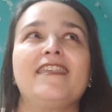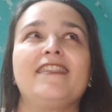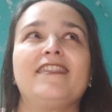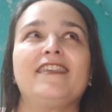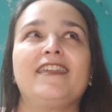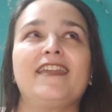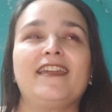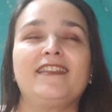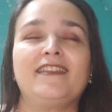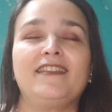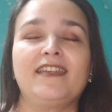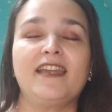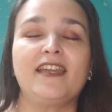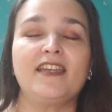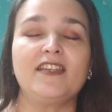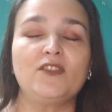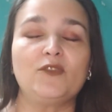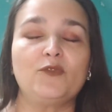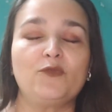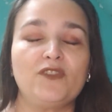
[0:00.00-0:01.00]
the idea
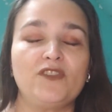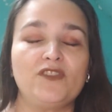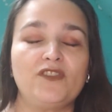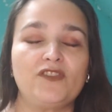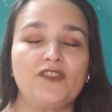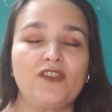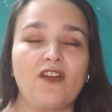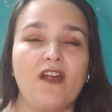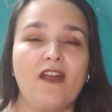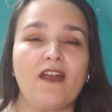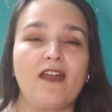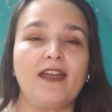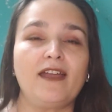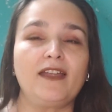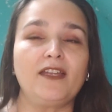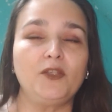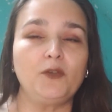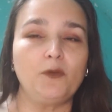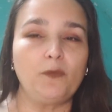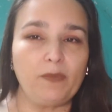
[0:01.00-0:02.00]
is to start a
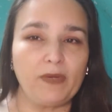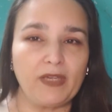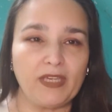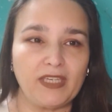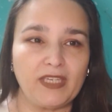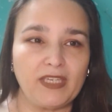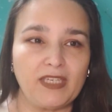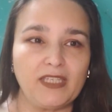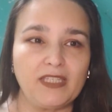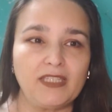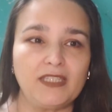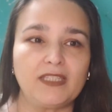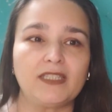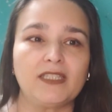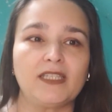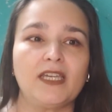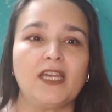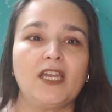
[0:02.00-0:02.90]
new piece,